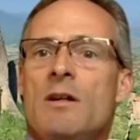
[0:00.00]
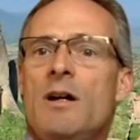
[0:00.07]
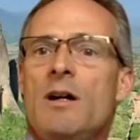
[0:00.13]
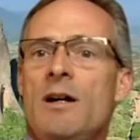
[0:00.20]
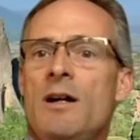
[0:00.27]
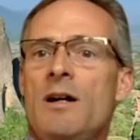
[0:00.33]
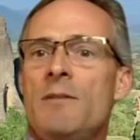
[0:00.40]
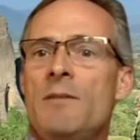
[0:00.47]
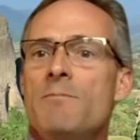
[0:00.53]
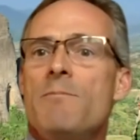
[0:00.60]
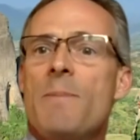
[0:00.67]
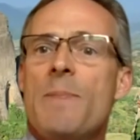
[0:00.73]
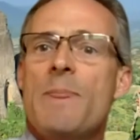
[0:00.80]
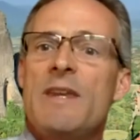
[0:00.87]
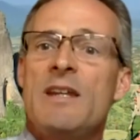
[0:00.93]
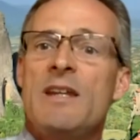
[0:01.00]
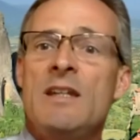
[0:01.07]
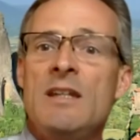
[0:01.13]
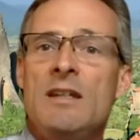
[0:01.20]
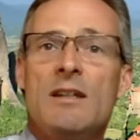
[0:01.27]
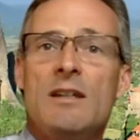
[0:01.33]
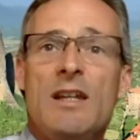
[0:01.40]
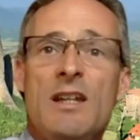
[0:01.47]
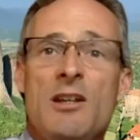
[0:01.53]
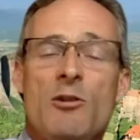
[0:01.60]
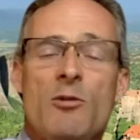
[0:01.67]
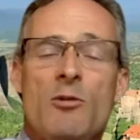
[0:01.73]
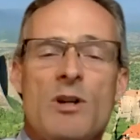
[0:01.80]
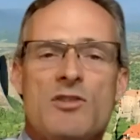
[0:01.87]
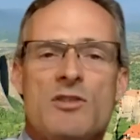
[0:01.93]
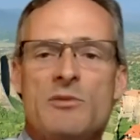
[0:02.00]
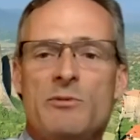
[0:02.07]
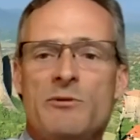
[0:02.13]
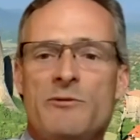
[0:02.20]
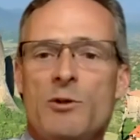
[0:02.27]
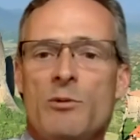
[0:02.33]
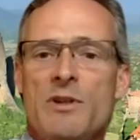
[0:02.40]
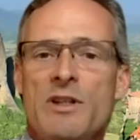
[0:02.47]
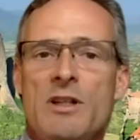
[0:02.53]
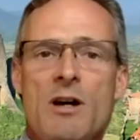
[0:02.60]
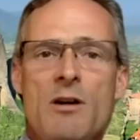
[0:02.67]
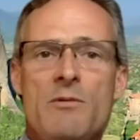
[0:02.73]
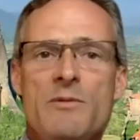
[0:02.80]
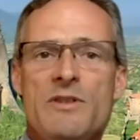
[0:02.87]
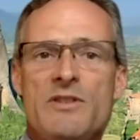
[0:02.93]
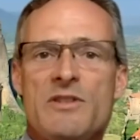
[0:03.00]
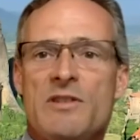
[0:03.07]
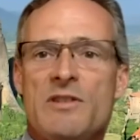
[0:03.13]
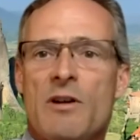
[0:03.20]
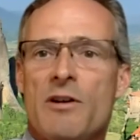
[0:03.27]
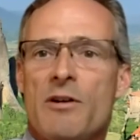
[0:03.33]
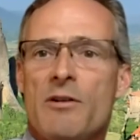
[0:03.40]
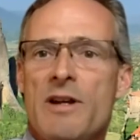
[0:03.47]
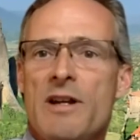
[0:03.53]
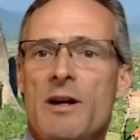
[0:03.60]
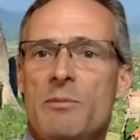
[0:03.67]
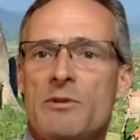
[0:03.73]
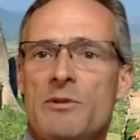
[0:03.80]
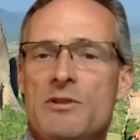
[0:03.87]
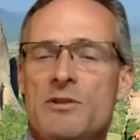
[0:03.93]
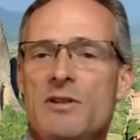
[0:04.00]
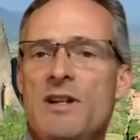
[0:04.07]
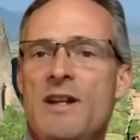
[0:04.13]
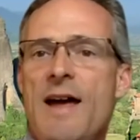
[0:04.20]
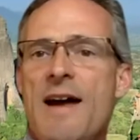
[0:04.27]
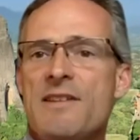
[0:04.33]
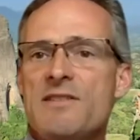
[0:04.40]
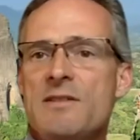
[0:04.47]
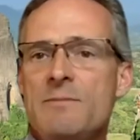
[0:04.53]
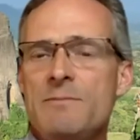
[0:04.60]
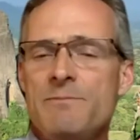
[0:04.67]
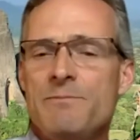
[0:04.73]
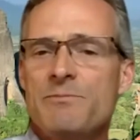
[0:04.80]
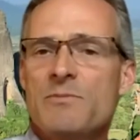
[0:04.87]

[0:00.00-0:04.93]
Any questions before we go? This is our great opportunity to ask them.